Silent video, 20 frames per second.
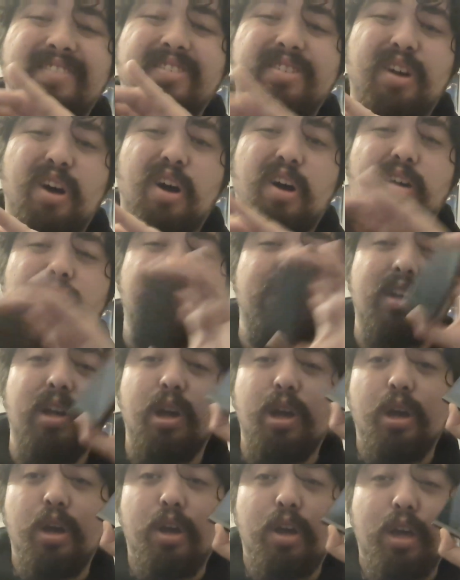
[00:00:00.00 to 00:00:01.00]
songs.
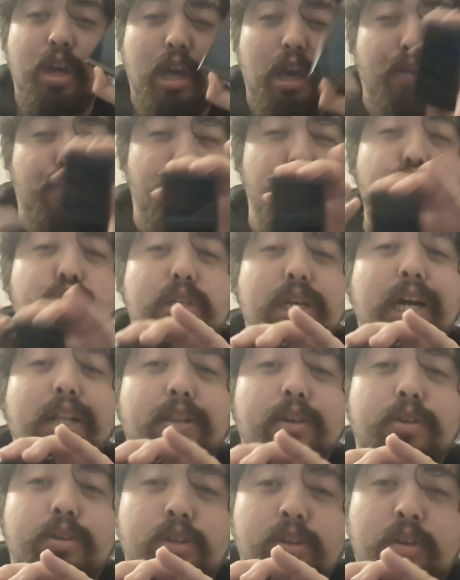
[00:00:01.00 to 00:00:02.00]
If you
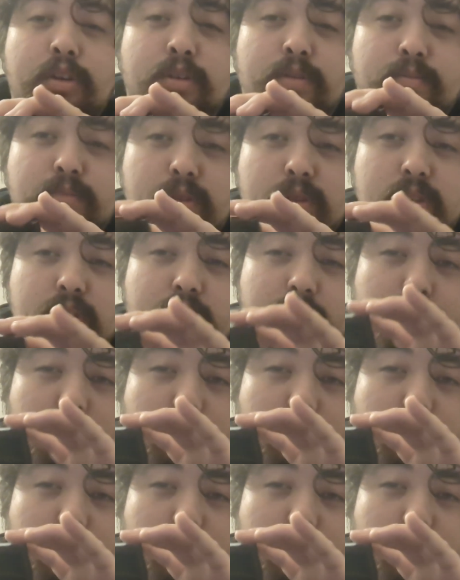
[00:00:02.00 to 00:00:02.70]
download your music